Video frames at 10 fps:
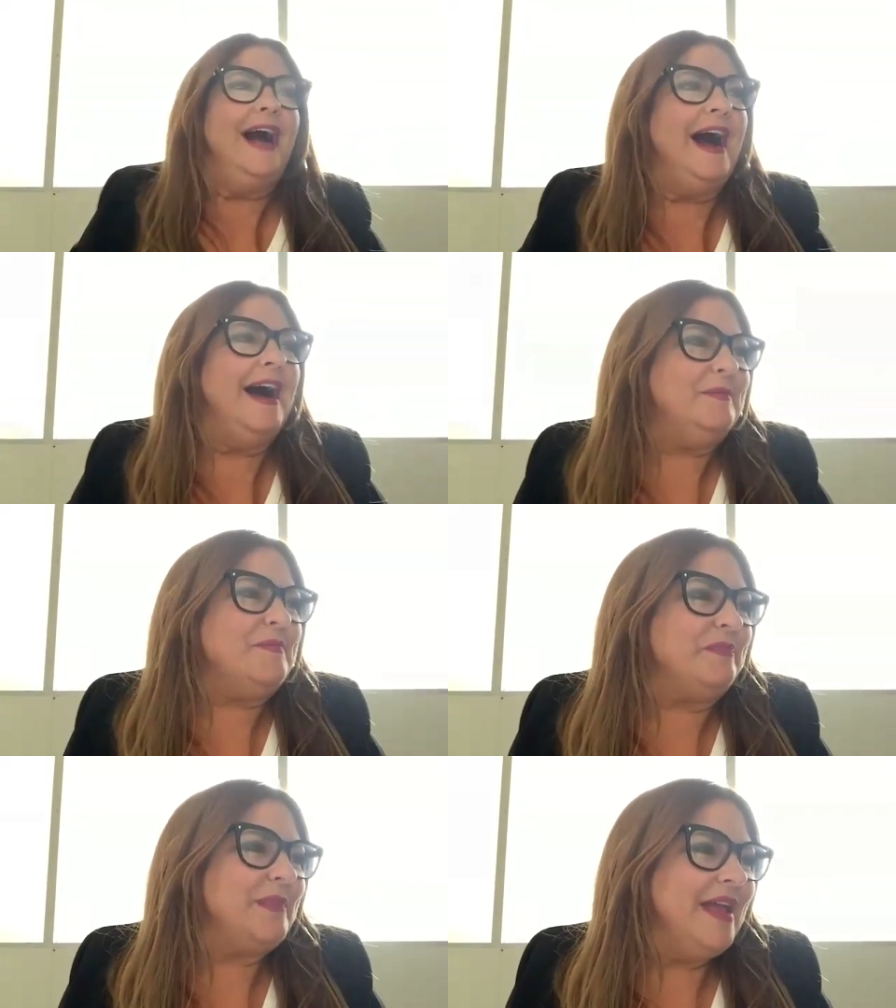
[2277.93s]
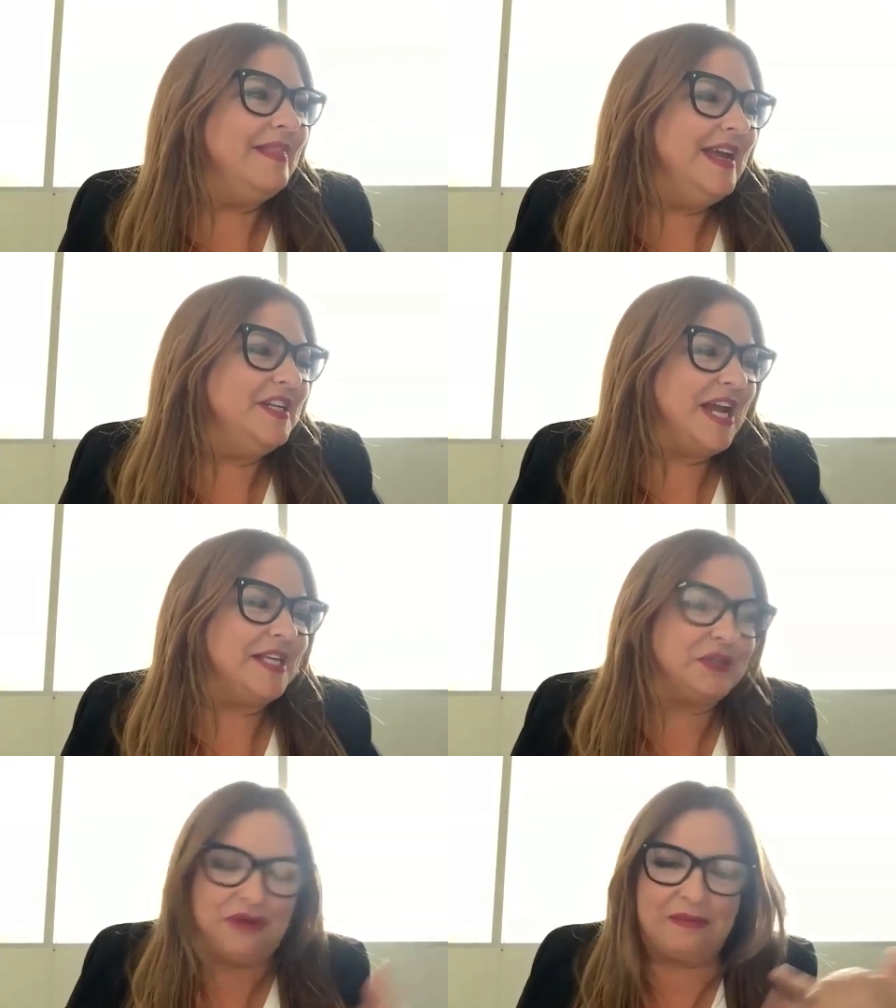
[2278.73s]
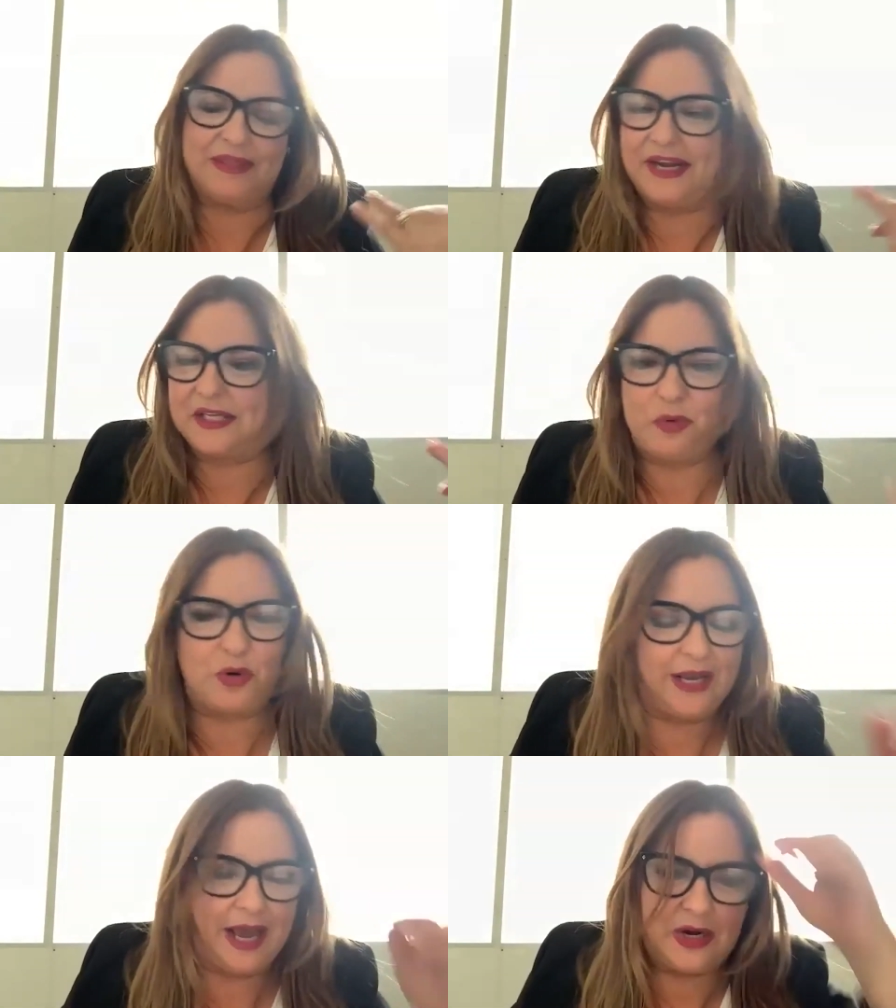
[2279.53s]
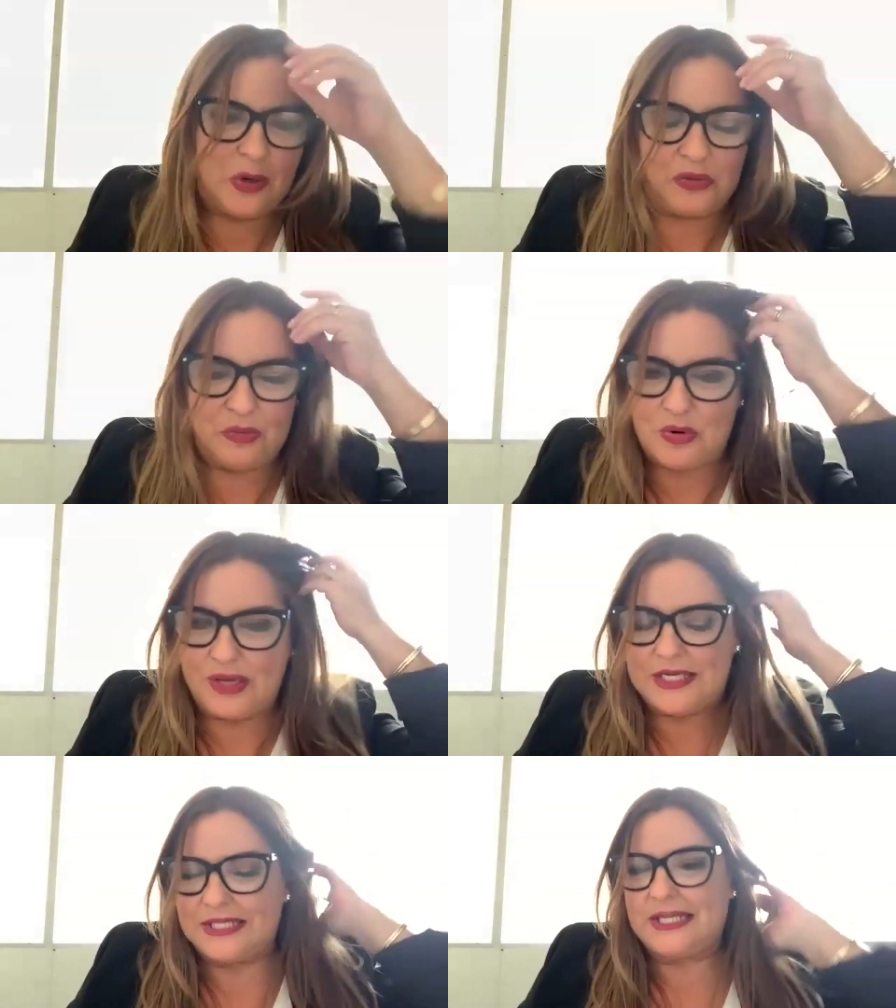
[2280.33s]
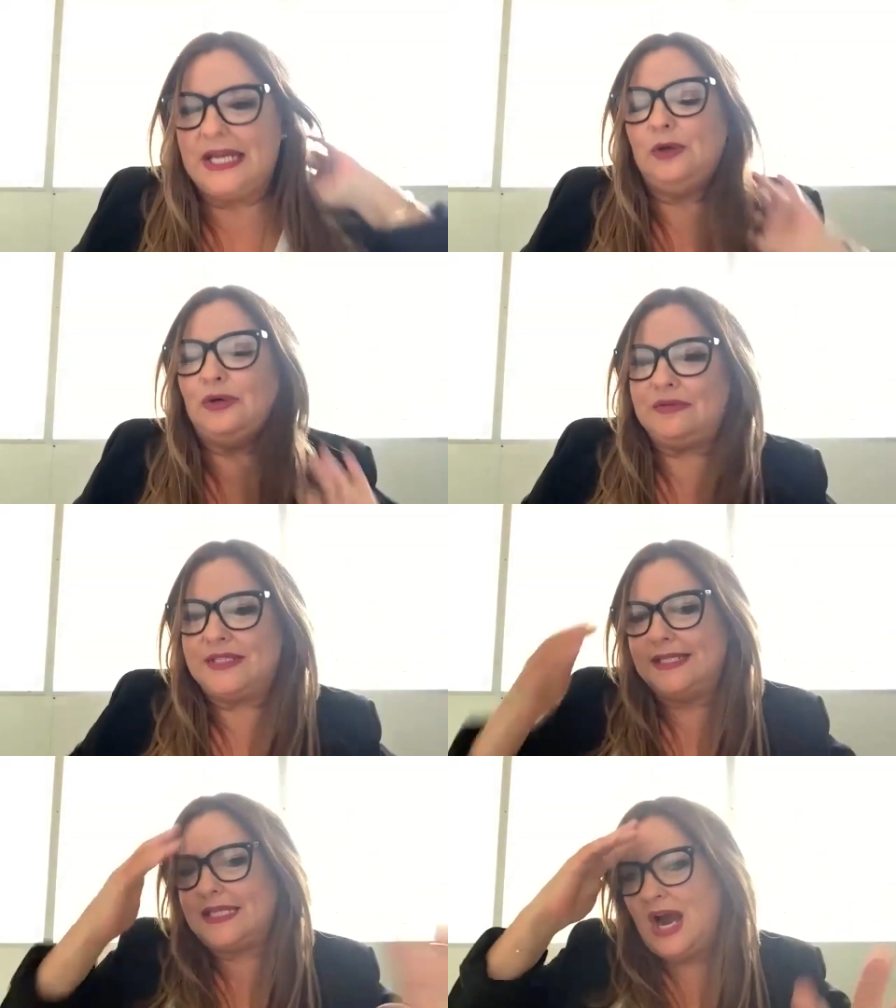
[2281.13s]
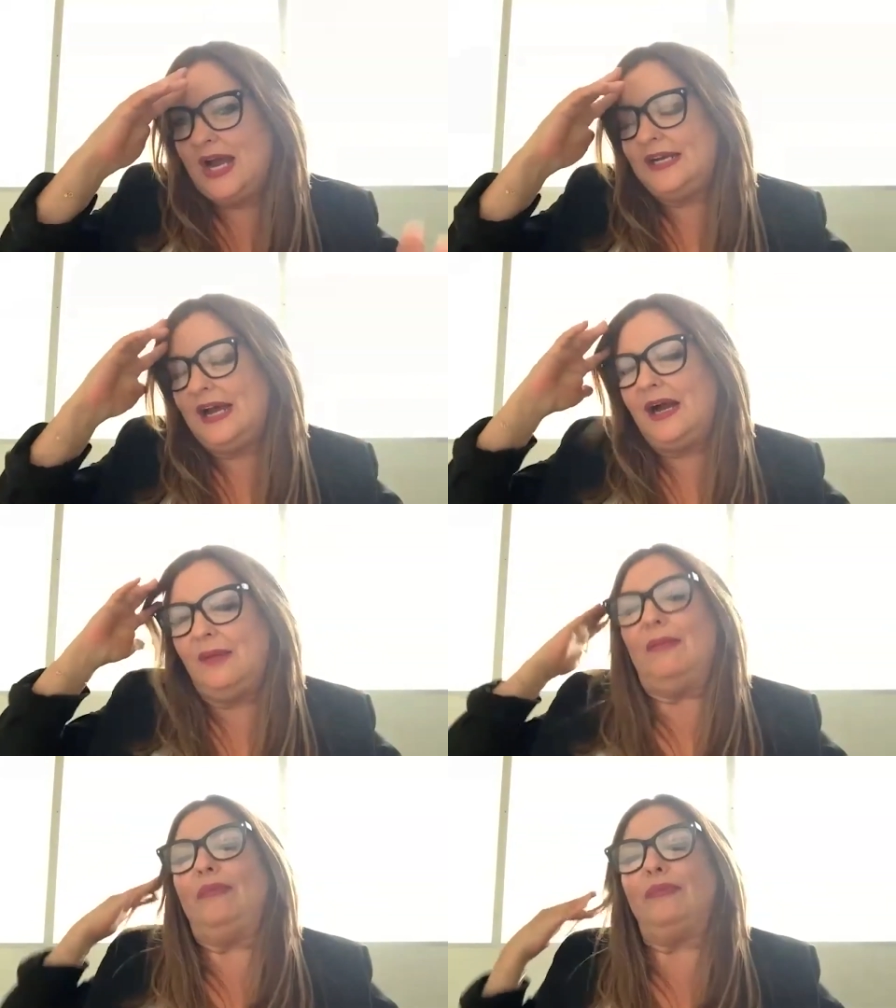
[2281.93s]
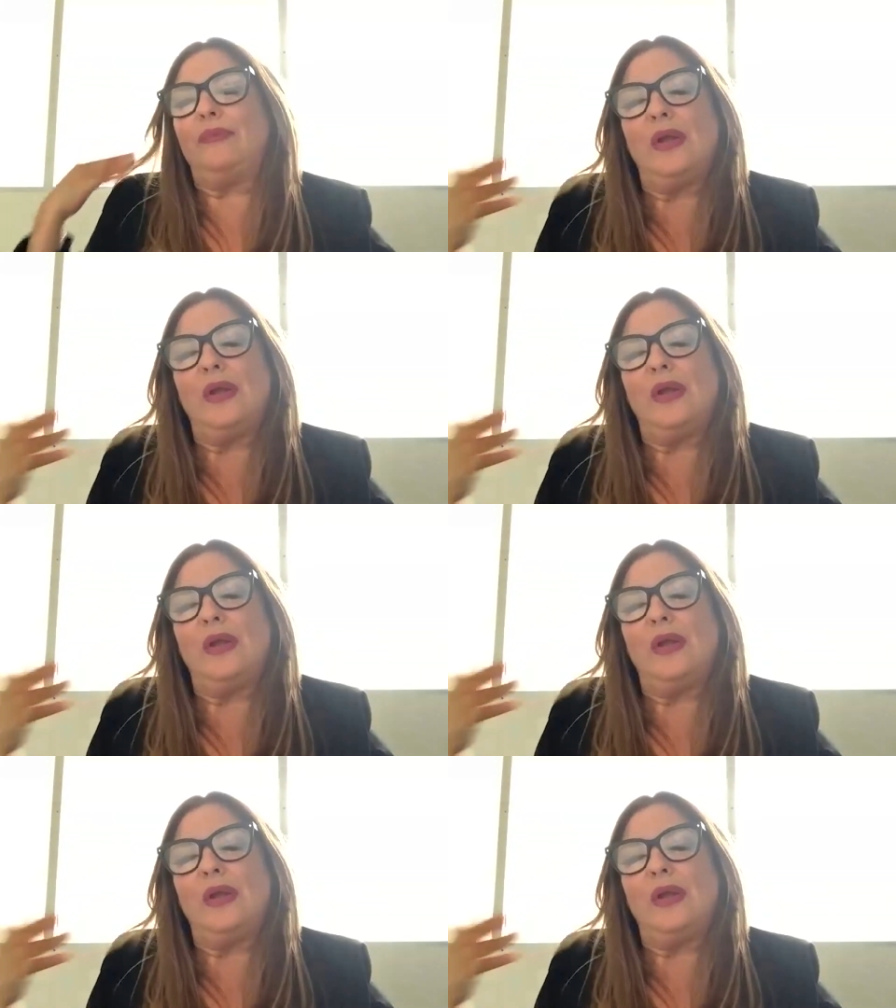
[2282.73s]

Um, and then Jason rang me the next morning at eight o'clock in the morning and just said, look, sit tight. Um,